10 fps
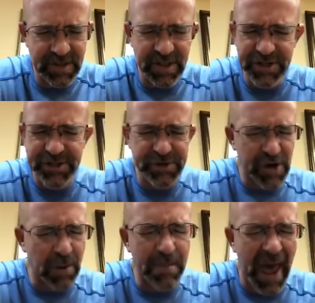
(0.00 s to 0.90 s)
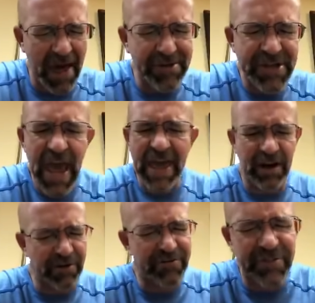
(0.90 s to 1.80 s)
Let us use our mouths and
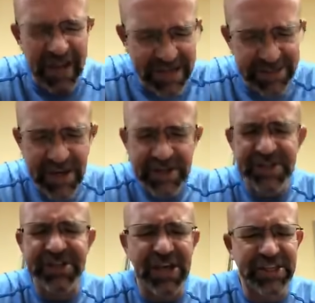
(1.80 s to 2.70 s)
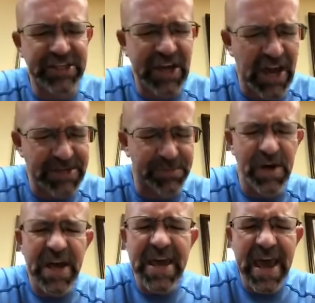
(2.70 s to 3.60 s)
our feet to take the
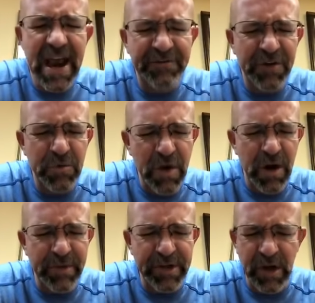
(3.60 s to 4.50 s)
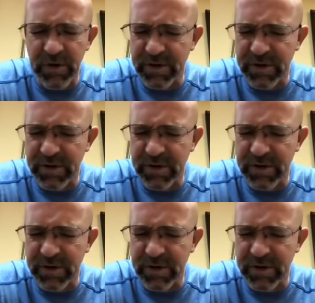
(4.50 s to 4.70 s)
gospel everywhere we go,